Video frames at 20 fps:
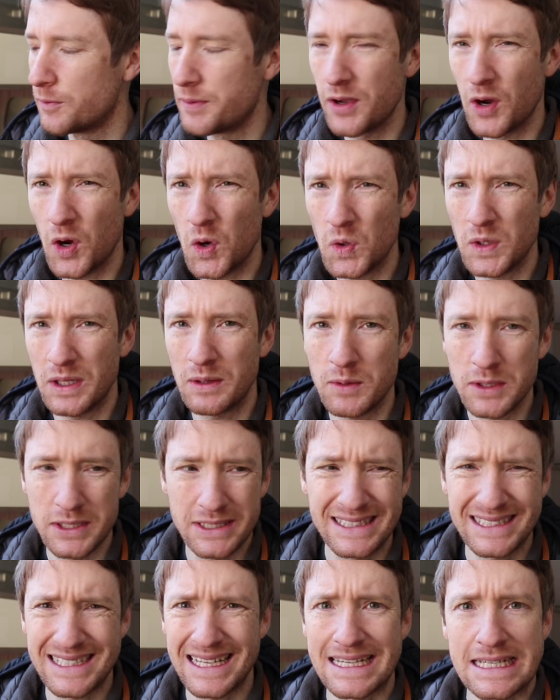cubby hole I want
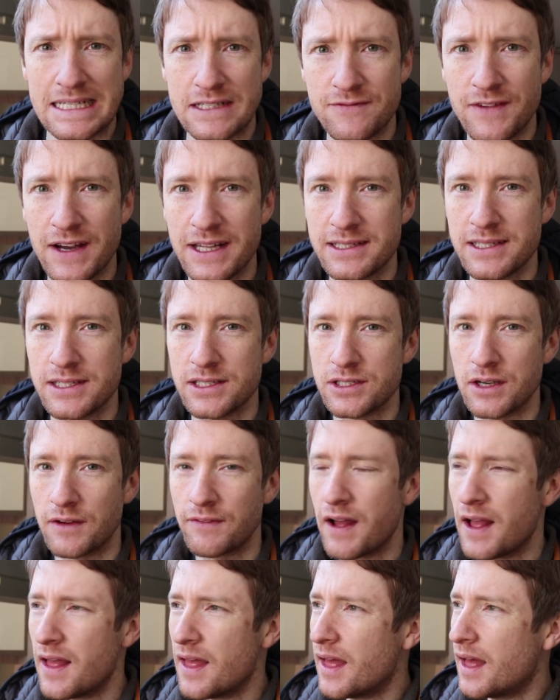to take advantage of.
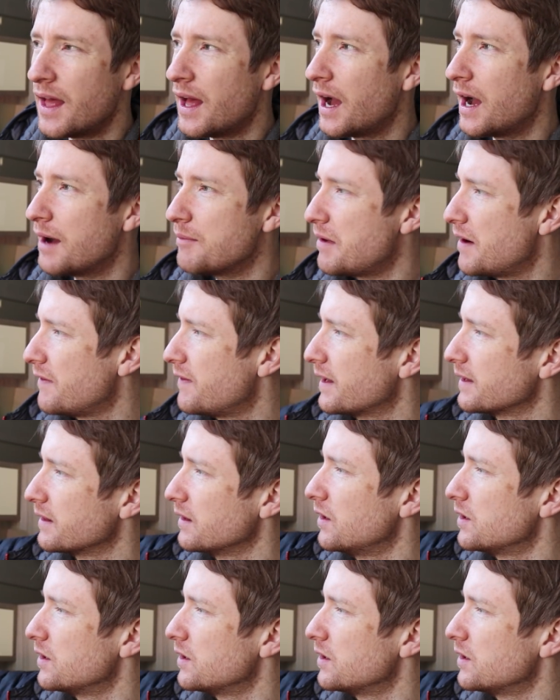Um, I've had